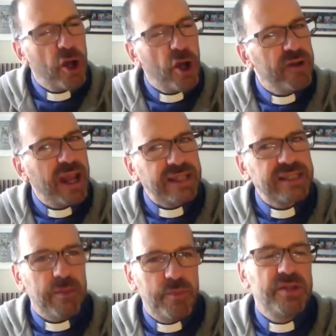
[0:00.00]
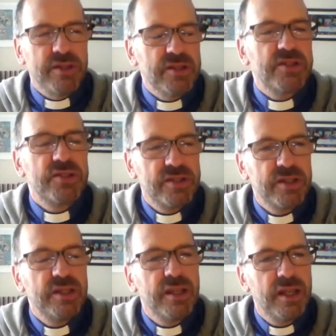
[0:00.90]
kind of an acceptance
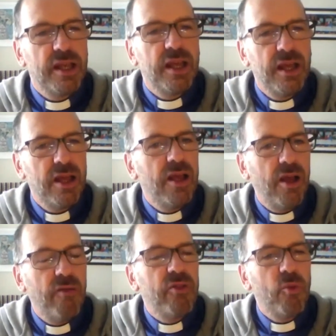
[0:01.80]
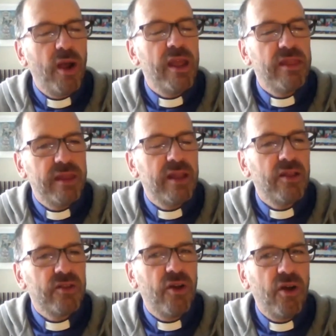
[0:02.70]
of the way
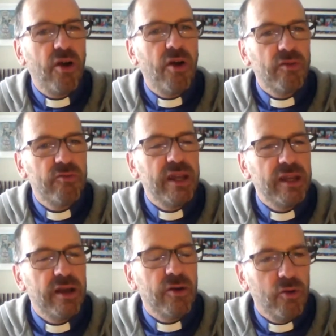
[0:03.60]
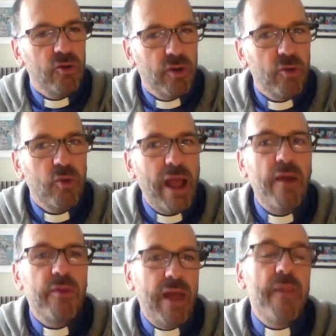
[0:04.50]
things are, really, or
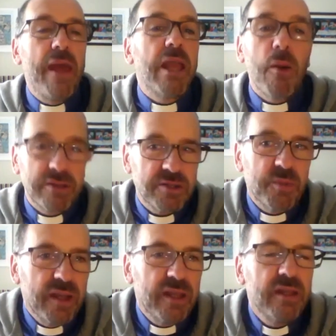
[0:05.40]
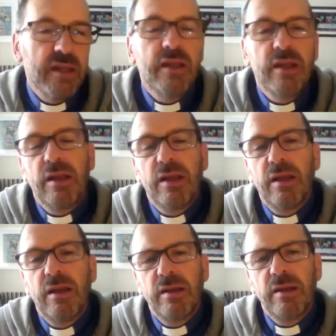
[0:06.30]
how they're going to be.
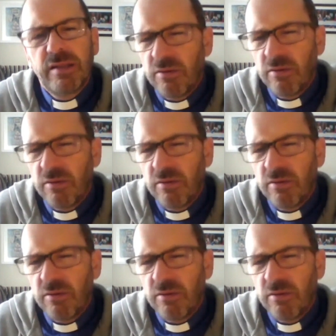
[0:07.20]
Is that